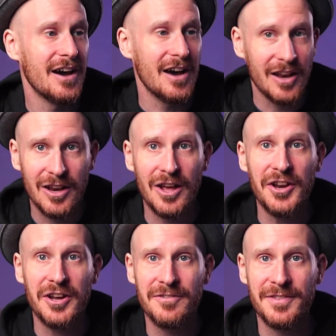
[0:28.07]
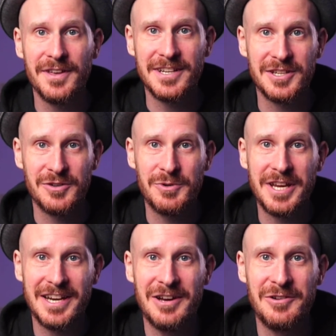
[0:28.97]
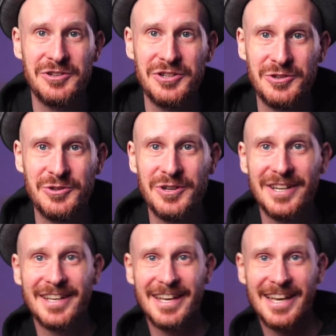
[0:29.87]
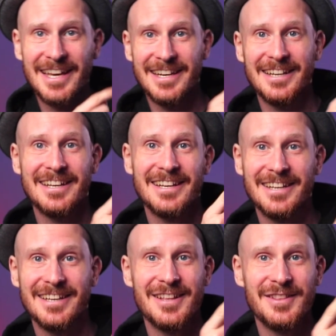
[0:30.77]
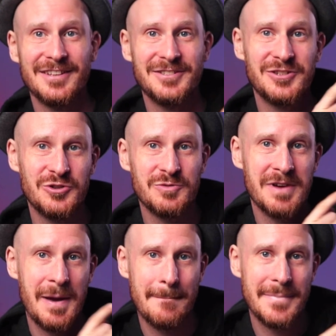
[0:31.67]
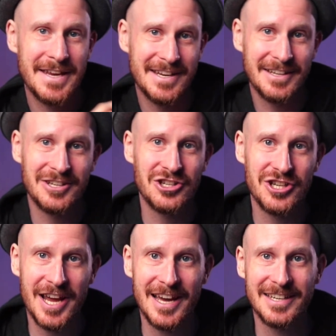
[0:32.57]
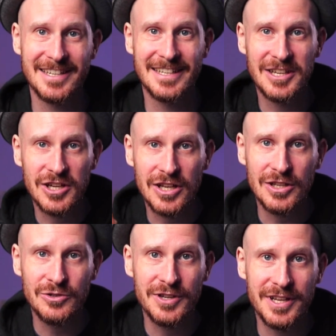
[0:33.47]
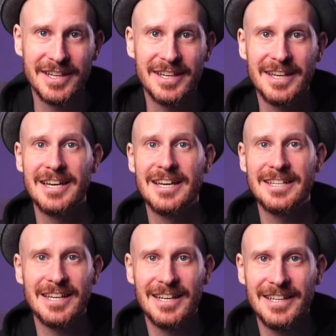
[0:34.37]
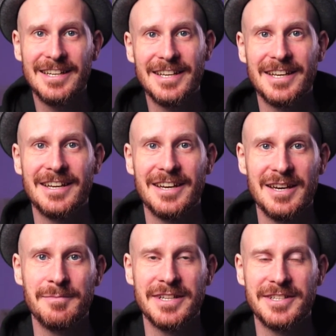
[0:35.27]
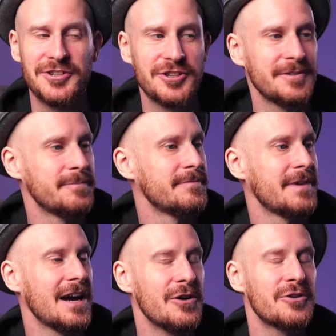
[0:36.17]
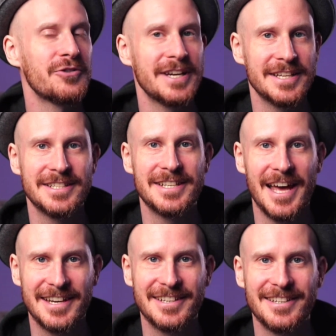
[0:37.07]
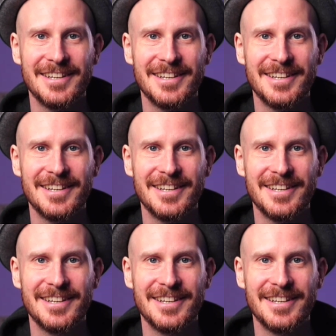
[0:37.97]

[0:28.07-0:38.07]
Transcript: A lot of things we can now do in the Zoom meeting chat, including deleting a message. How great is that?